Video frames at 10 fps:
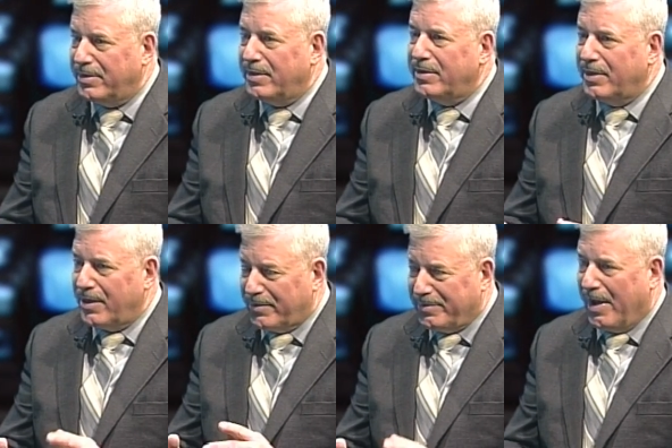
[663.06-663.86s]
that
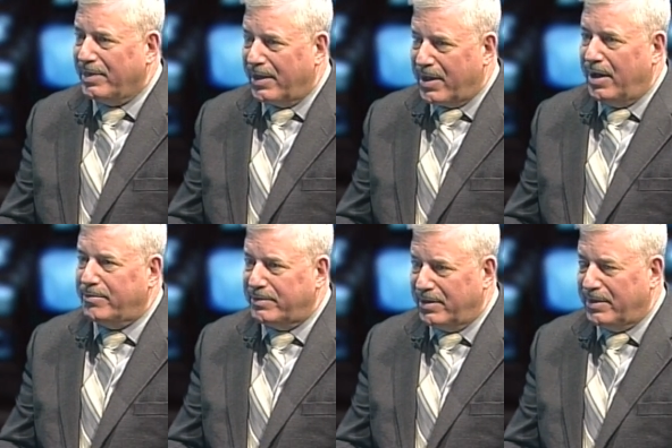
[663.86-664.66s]
you'll finally
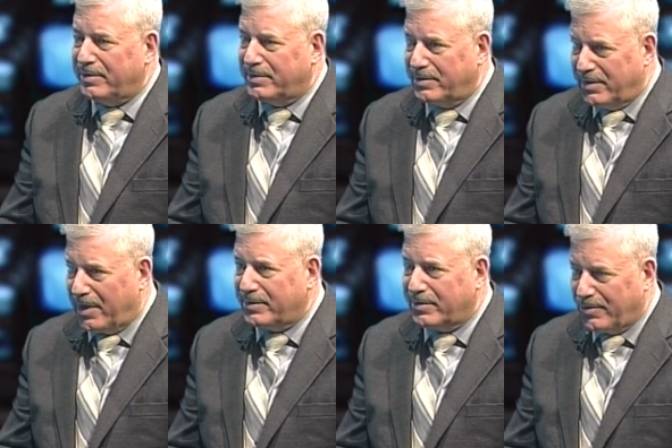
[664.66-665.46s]
come to this
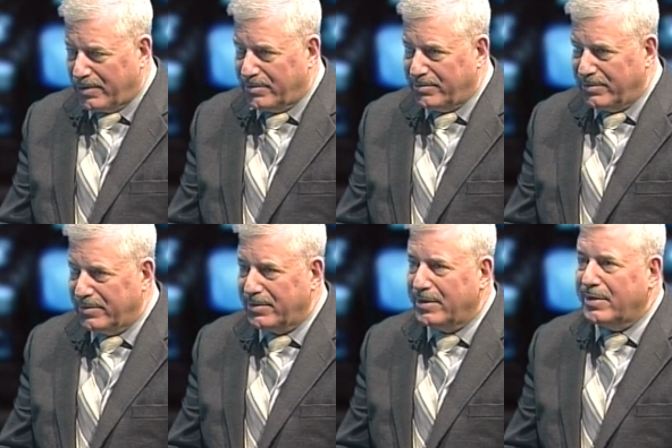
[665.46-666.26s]
next group.
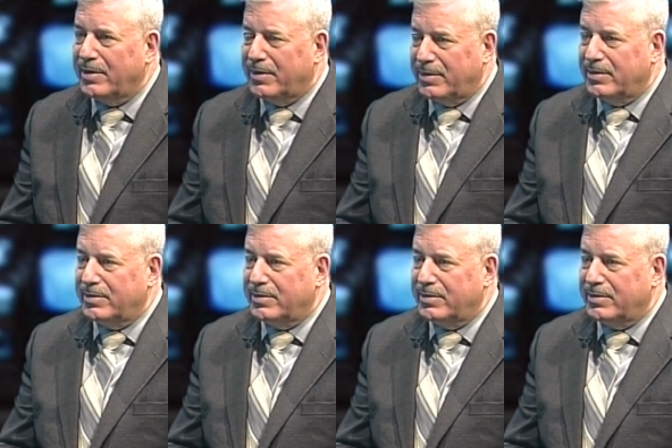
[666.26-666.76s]
We'll